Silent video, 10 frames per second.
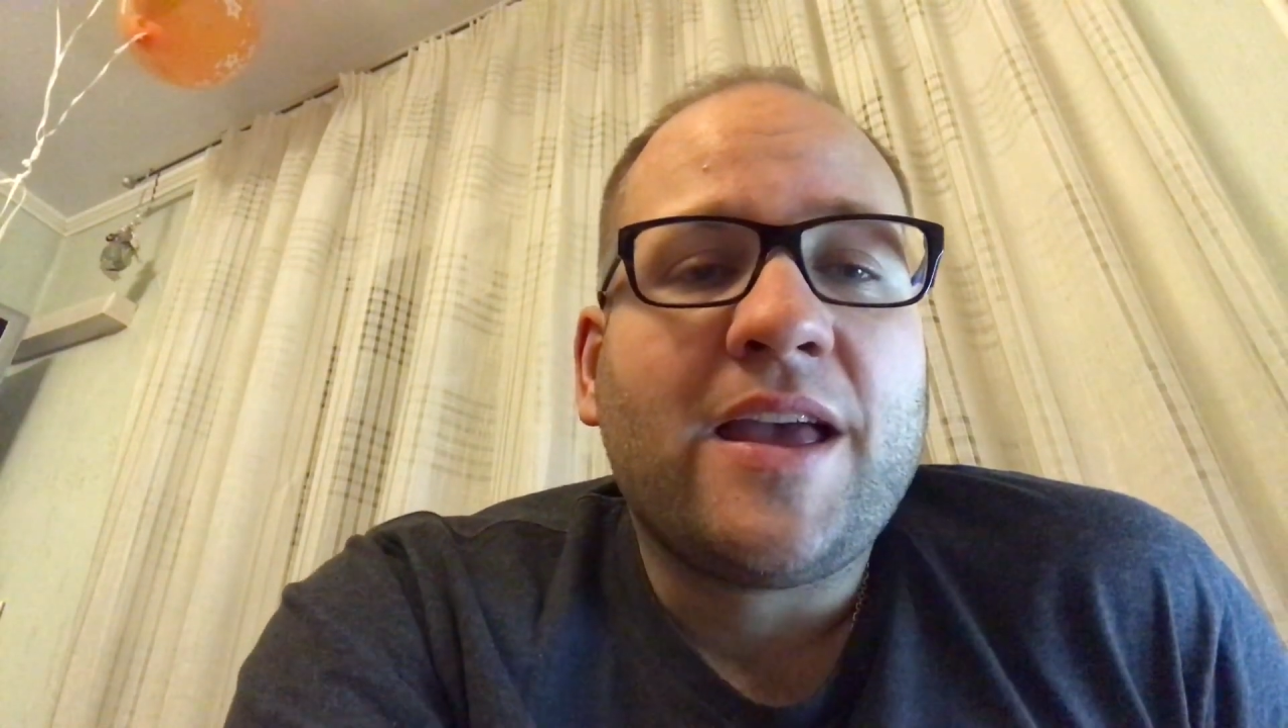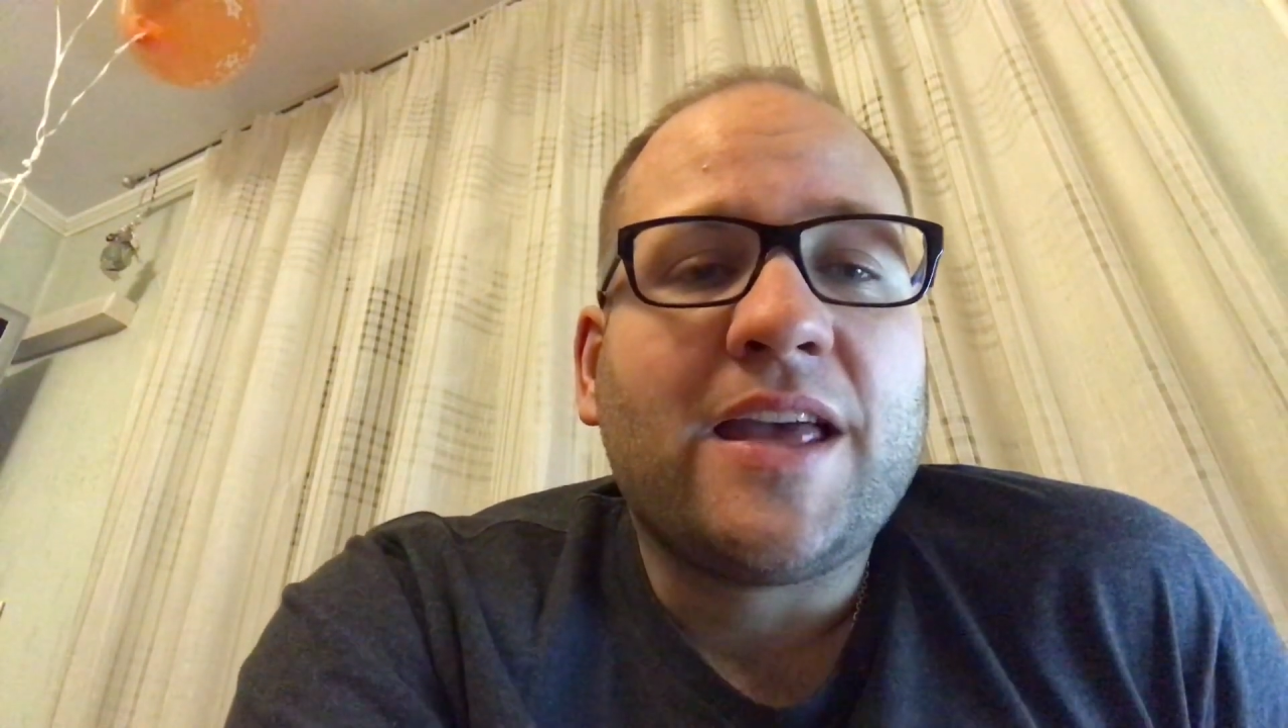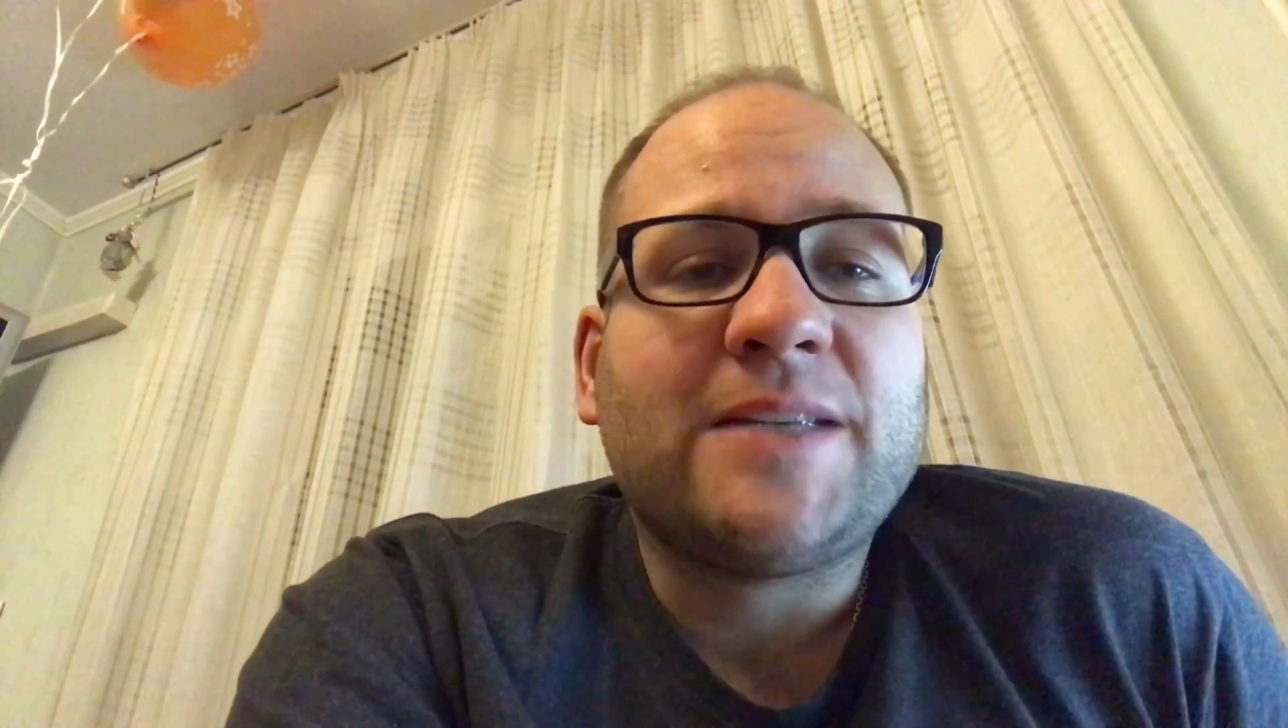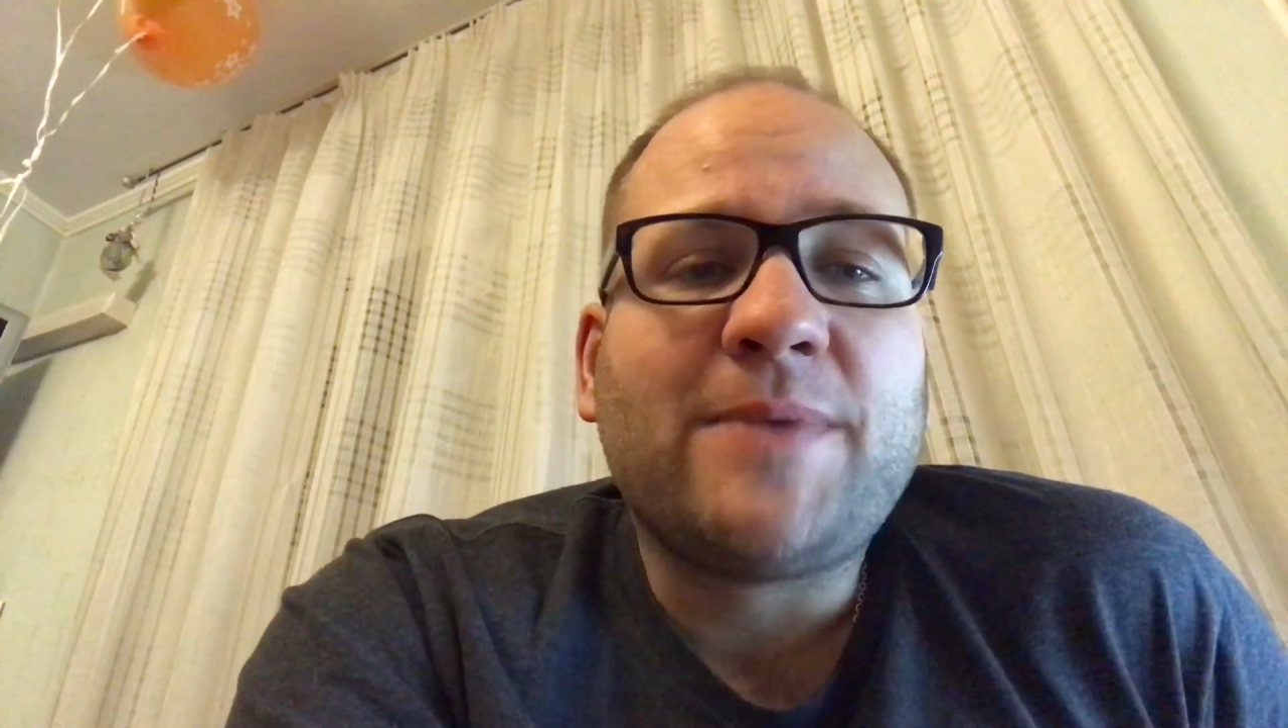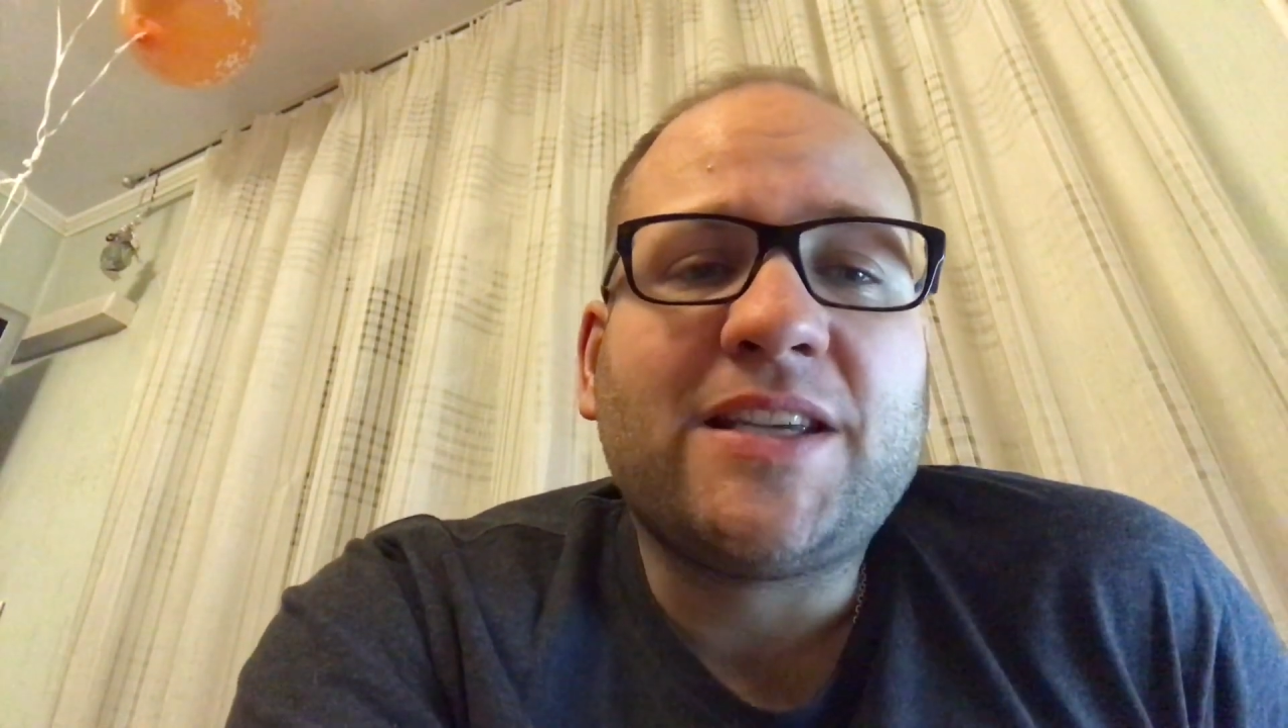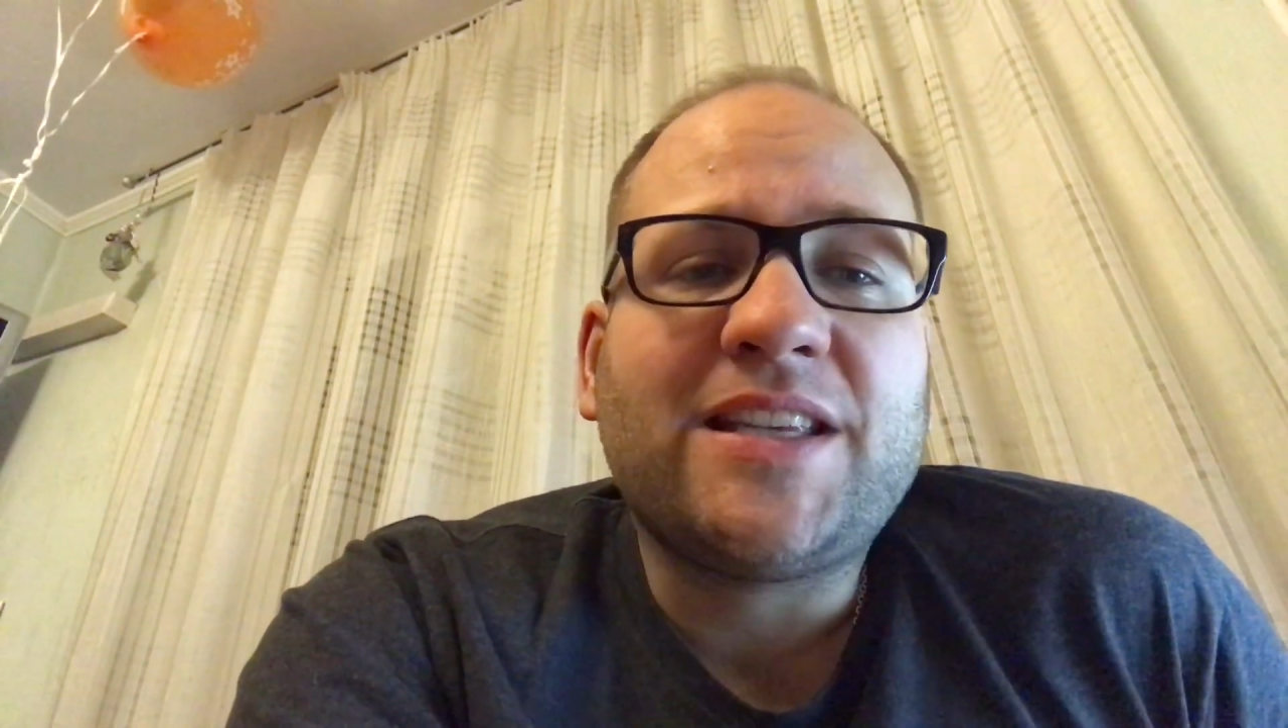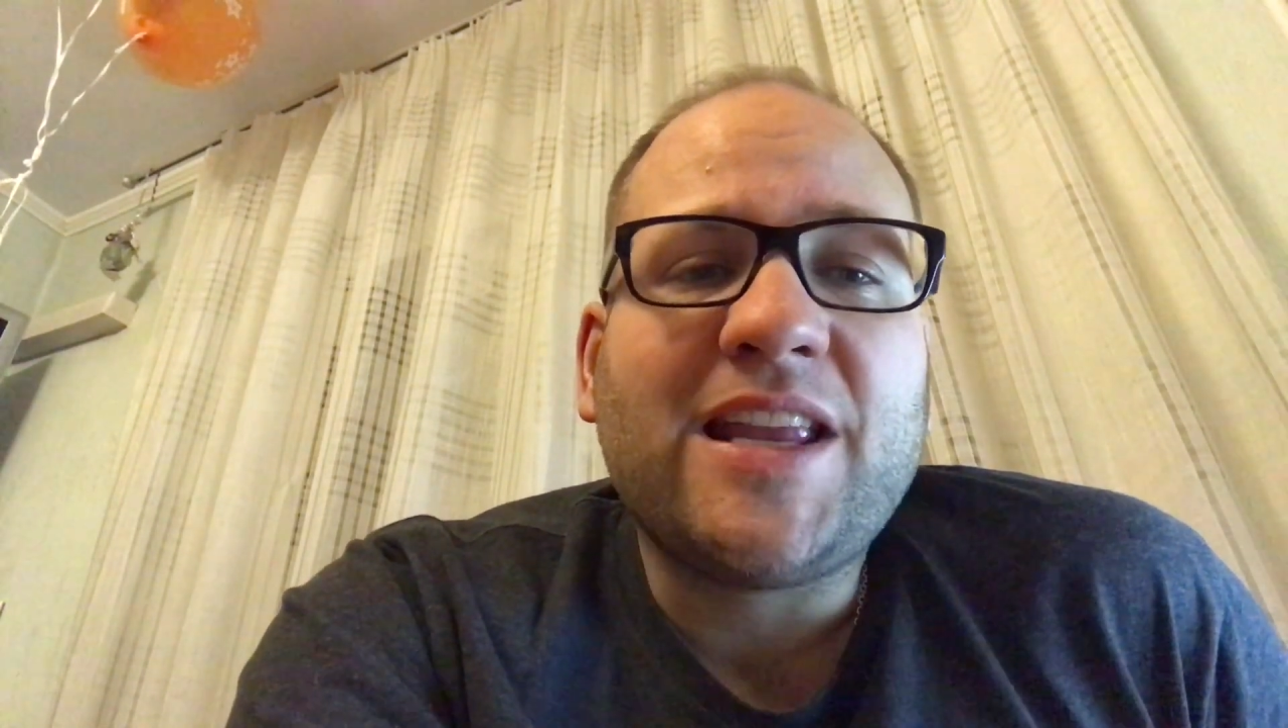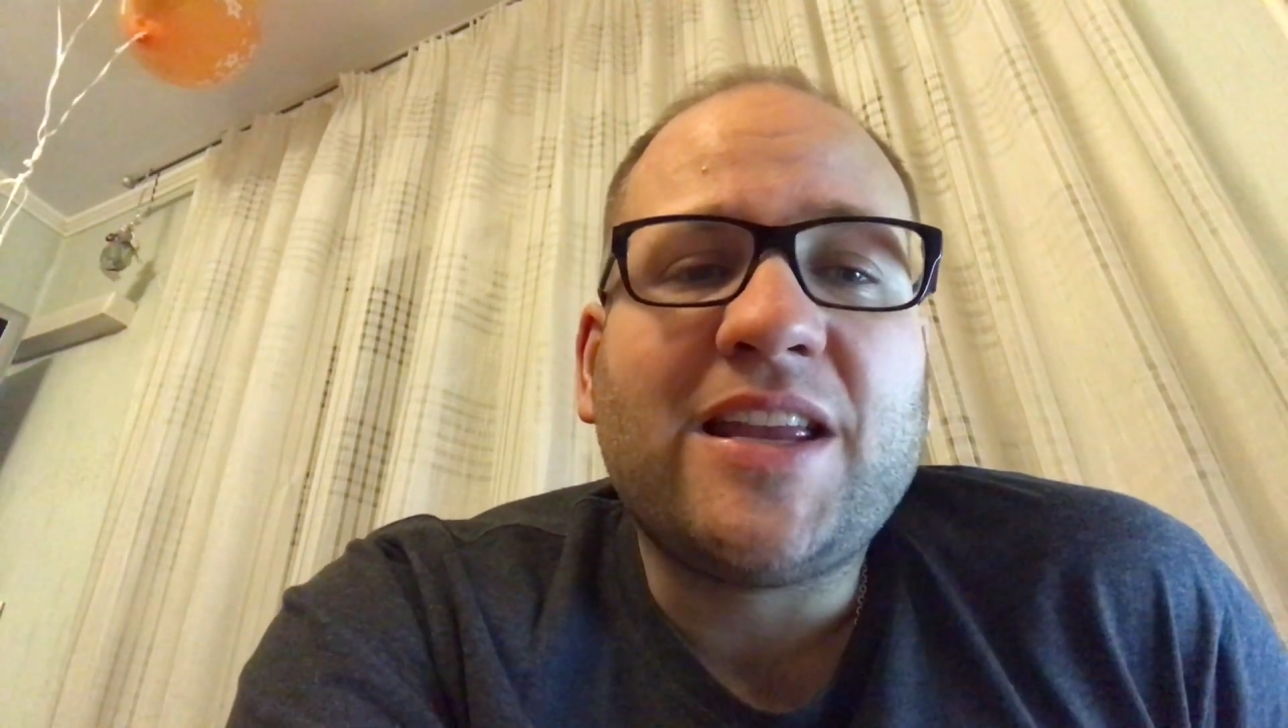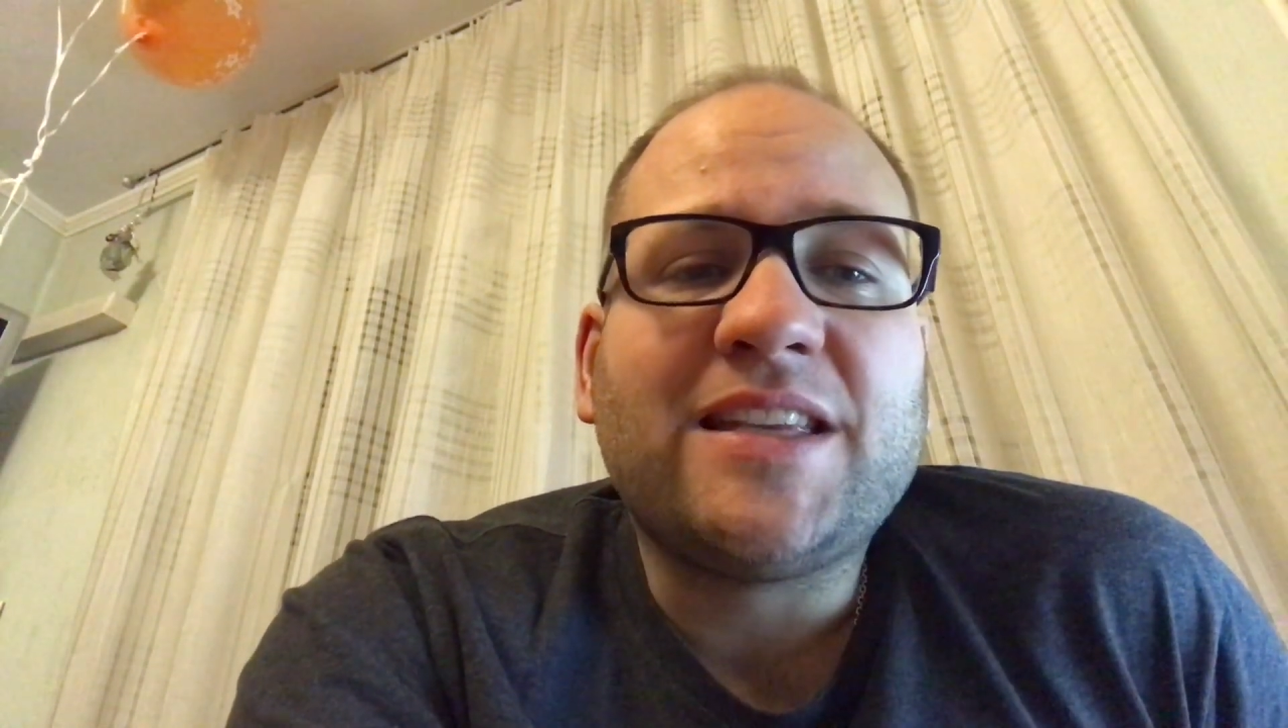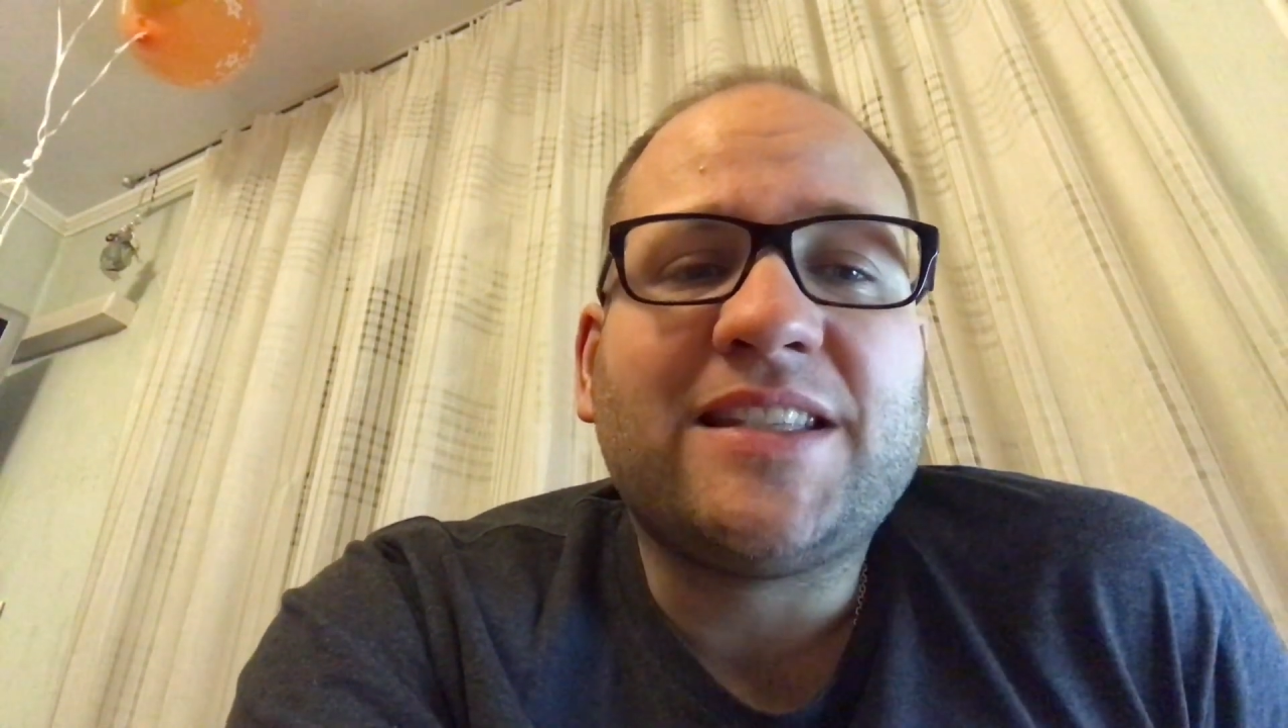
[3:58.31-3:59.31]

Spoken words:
especially